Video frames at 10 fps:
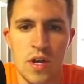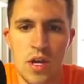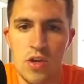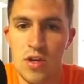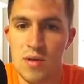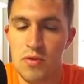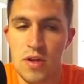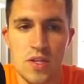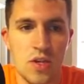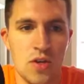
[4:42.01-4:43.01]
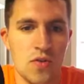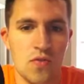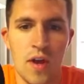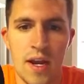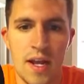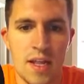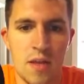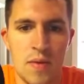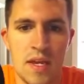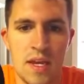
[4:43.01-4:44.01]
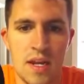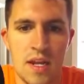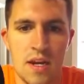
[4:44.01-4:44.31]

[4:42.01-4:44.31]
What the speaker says: you can place those right at the beginning